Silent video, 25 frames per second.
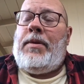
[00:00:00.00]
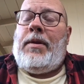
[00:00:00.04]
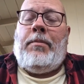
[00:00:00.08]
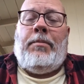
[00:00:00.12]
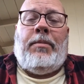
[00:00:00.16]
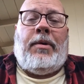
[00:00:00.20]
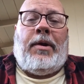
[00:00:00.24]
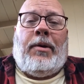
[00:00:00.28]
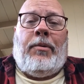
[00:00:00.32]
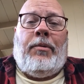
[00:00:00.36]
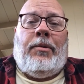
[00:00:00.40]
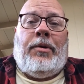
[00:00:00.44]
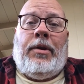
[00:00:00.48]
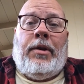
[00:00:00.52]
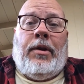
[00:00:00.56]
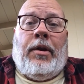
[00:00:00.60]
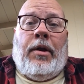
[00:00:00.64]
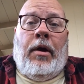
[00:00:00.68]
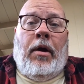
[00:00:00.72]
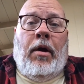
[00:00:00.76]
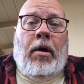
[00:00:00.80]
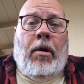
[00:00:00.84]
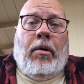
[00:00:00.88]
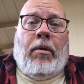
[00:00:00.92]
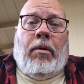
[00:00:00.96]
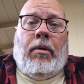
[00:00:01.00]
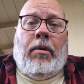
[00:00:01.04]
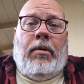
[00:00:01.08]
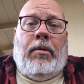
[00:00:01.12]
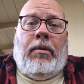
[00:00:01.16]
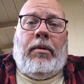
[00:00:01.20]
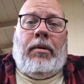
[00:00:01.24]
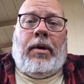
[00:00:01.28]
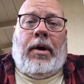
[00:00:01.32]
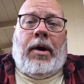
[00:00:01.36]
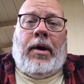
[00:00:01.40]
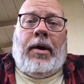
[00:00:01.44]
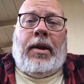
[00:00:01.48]
But I wouldn't know.
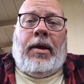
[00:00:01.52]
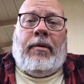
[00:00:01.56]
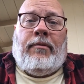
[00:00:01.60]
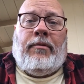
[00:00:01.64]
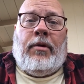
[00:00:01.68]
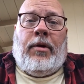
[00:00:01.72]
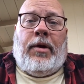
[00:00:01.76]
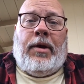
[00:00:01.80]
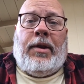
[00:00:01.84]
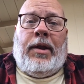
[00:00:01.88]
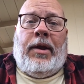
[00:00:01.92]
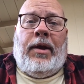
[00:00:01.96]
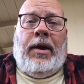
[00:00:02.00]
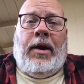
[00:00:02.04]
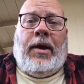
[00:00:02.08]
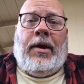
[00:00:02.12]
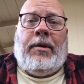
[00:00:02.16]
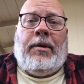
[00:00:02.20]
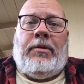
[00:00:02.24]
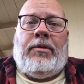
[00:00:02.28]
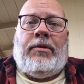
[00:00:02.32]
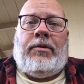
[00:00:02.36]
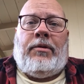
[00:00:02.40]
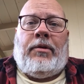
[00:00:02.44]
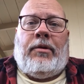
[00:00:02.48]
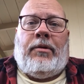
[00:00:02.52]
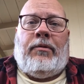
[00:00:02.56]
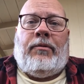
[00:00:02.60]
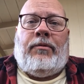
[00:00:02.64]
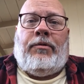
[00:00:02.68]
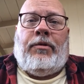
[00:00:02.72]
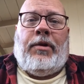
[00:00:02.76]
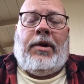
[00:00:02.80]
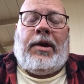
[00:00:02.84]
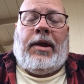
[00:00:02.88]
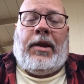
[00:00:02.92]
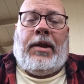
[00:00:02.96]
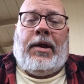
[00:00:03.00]
I'd have no idea. start
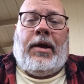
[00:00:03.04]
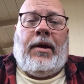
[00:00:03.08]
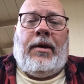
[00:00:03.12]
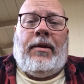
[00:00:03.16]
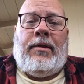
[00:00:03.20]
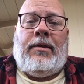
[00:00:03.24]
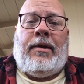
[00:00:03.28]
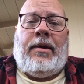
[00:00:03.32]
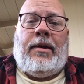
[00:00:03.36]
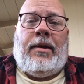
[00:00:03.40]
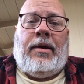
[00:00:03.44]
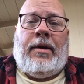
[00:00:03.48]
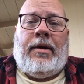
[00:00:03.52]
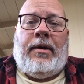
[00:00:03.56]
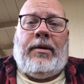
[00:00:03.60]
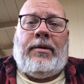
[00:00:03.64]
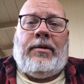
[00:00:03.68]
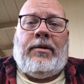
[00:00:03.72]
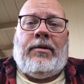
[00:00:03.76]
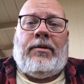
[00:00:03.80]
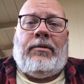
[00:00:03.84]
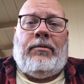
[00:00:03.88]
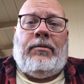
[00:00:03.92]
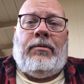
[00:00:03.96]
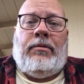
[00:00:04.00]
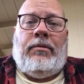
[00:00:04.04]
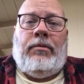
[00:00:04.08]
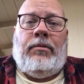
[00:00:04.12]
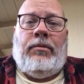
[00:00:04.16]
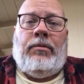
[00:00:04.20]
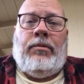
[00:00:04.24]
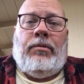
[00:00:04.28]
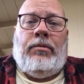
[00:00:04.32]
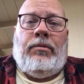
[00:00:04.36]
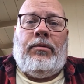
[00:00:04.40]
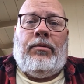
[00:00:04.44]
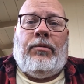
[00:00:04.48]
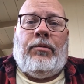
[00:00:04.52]
freaking out that I just
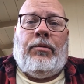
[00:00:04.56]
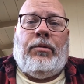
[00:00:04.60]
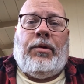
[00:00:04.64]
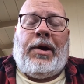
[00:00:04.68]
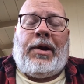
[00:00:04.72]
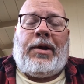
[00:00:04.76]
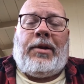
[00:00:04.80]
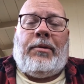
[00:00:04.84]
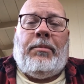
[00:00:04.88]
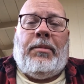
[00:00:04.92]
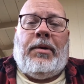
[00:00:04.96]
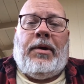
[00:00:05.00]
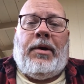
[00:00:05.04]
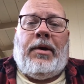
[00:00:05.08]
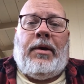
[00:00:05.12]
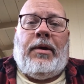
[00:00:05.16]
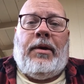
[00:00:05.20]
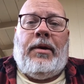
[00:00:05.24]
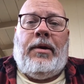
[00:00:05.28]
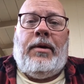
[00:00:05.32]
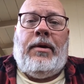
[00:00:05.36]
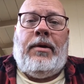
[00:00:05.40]
wrecked my